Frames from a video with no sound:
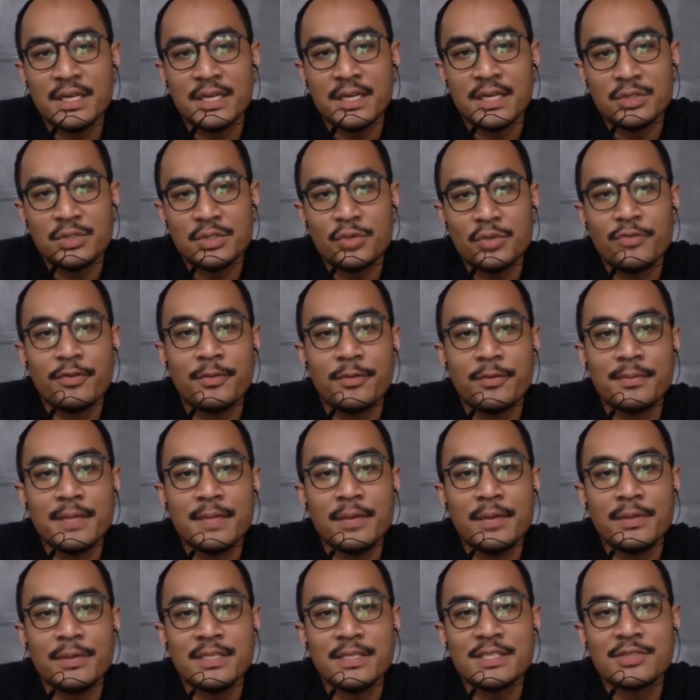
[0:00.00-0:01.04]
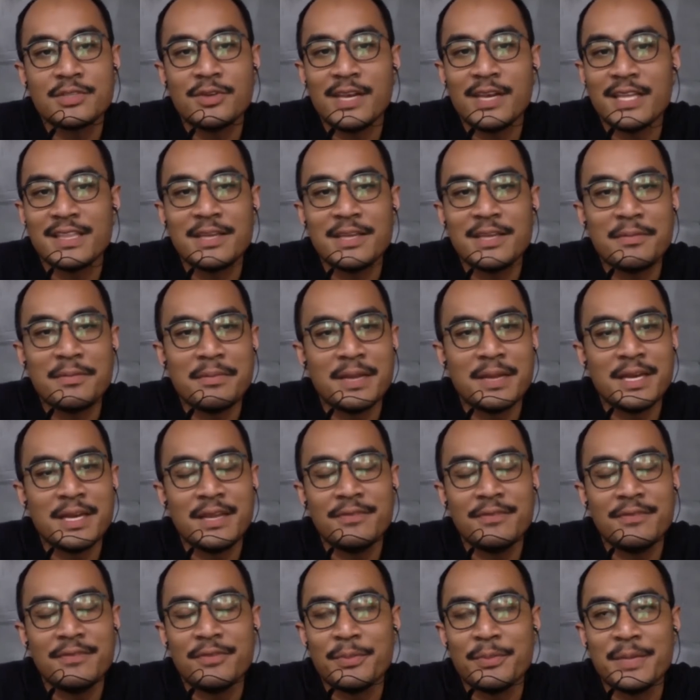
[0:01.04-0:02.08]
So from there, we're just collecting money
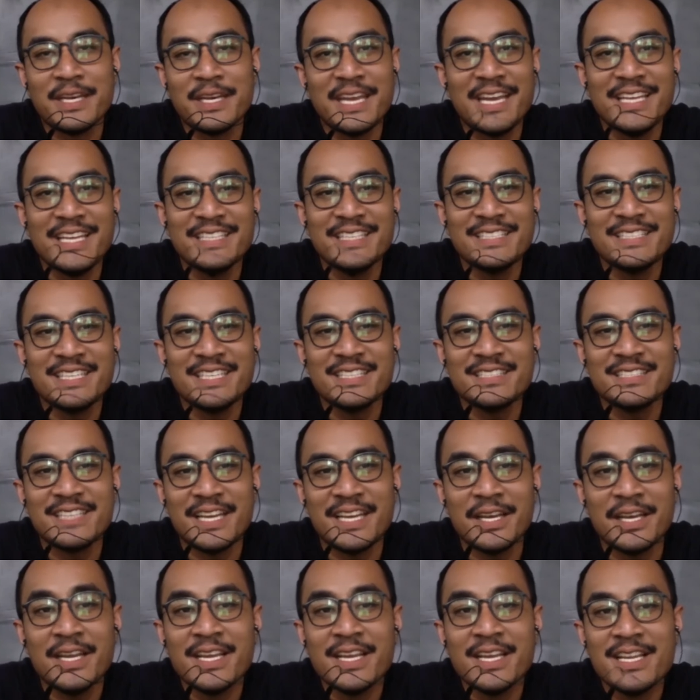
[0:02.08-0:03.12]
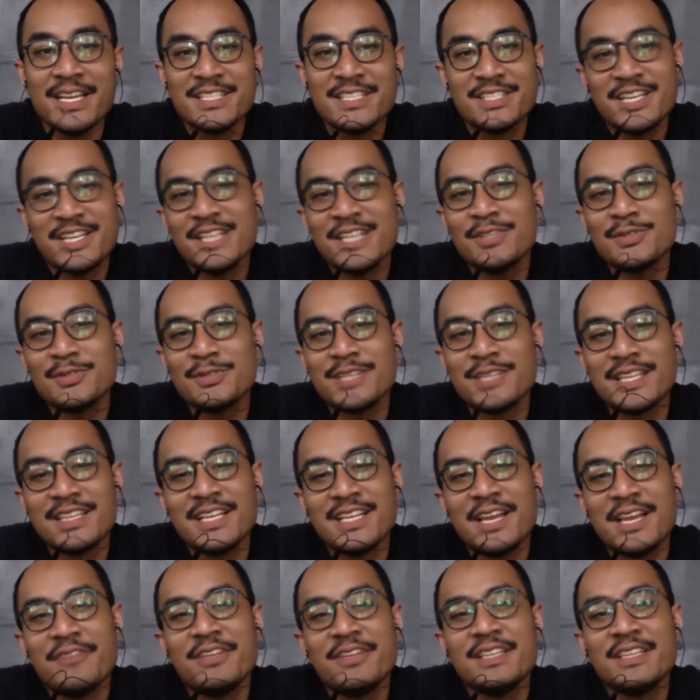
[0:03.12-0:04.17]
from the daily sales and try to settle
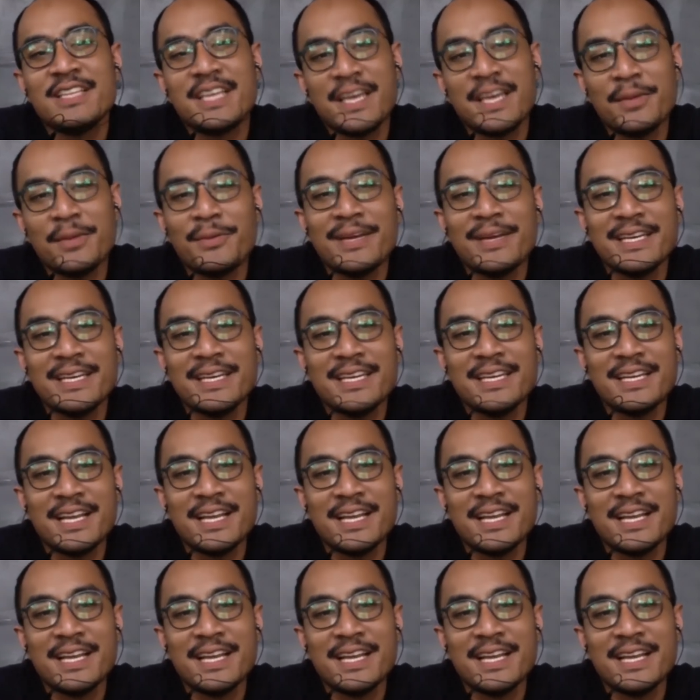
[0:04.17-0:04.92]
everything in 1 year.